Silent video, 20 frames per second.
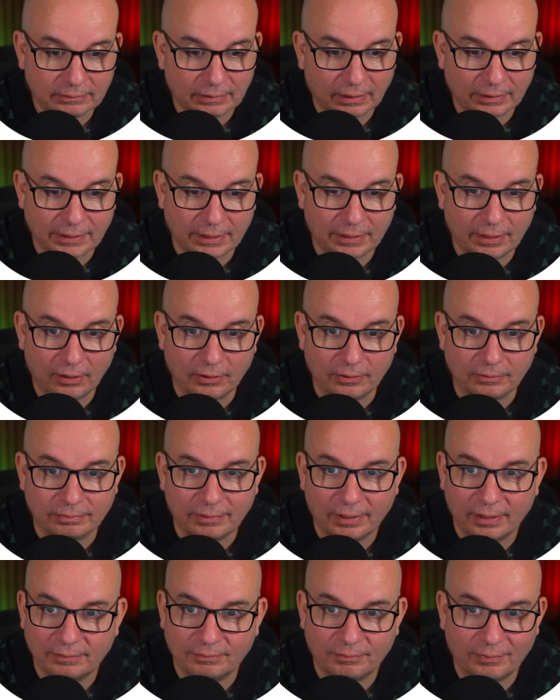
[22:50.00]
don't know,
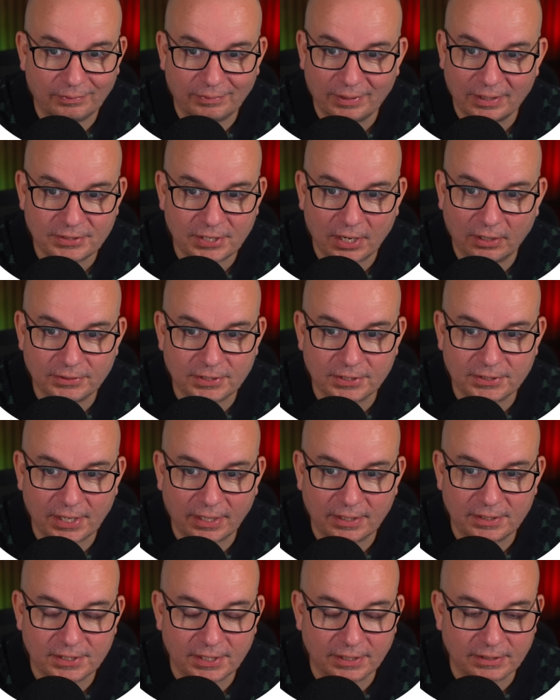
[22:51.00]
it's hard to
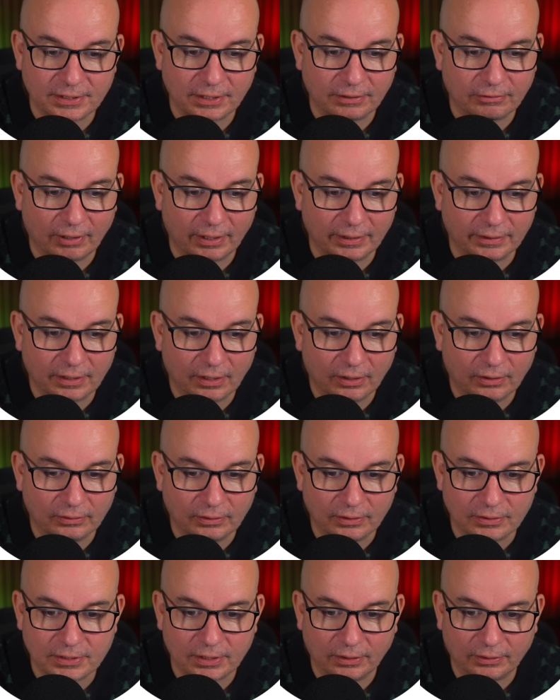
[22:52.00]
say a 60 grand car
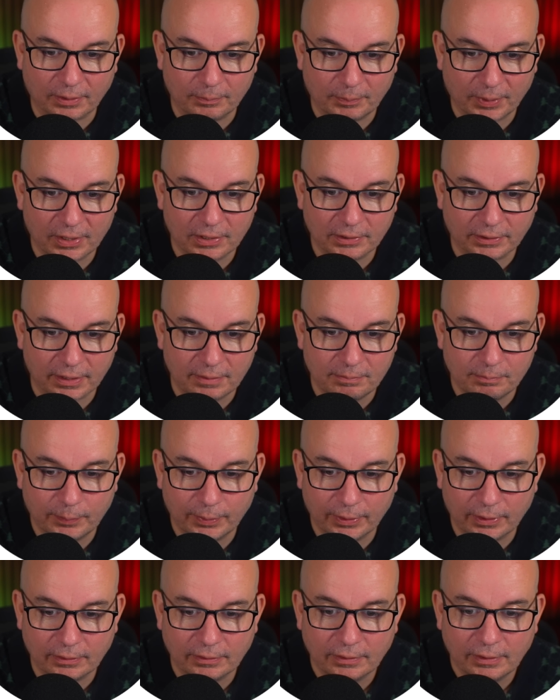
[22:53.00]
looks like a bargain,
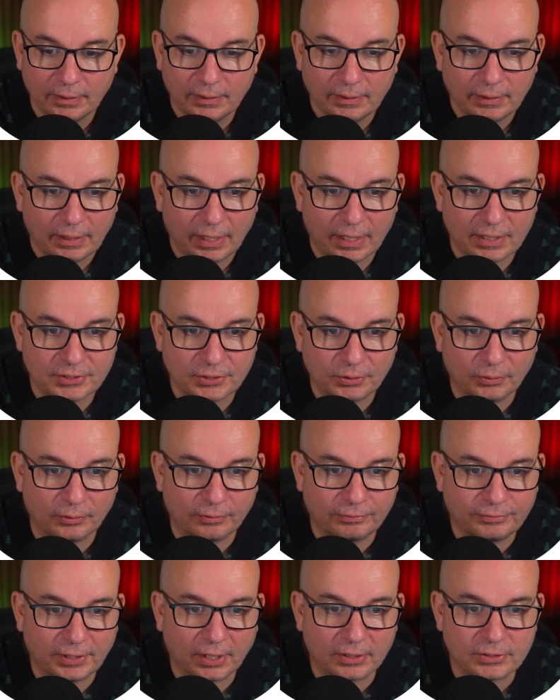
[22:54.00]
but it sort
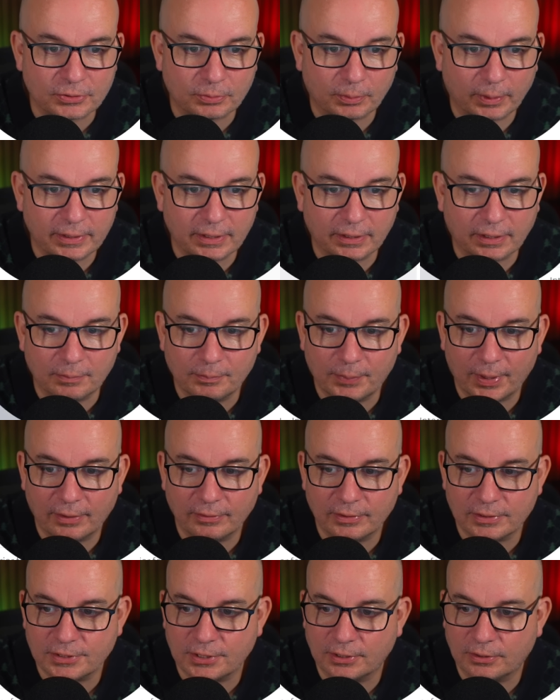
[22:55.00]
of does when you
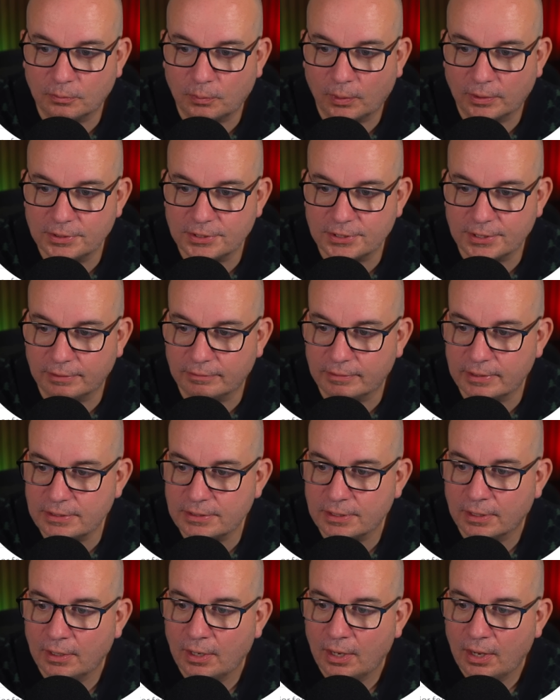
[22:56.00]
compare it to the 1
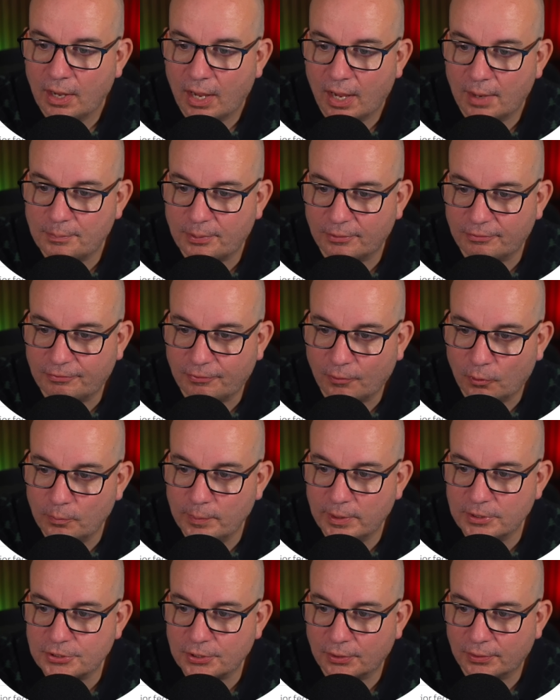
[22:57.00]
Series.
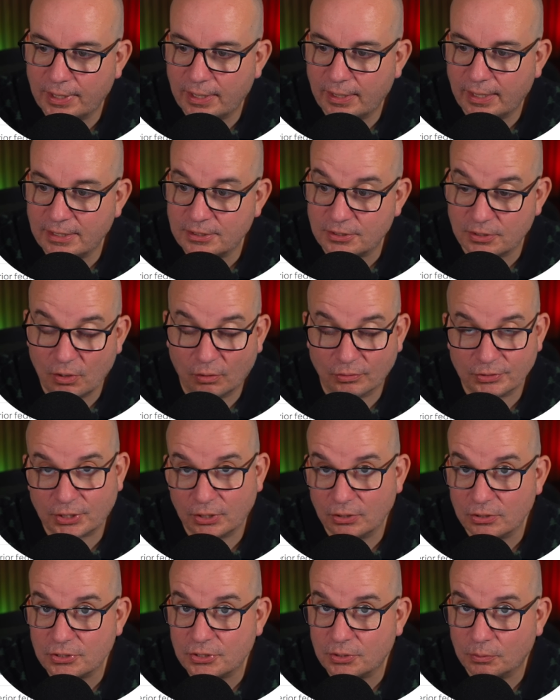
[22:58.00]
Performance on it is not as
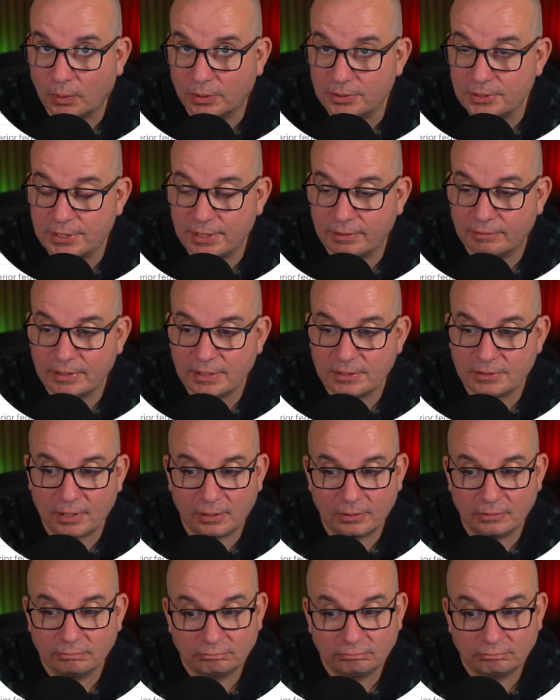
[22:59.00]
good as the 1 Series, though.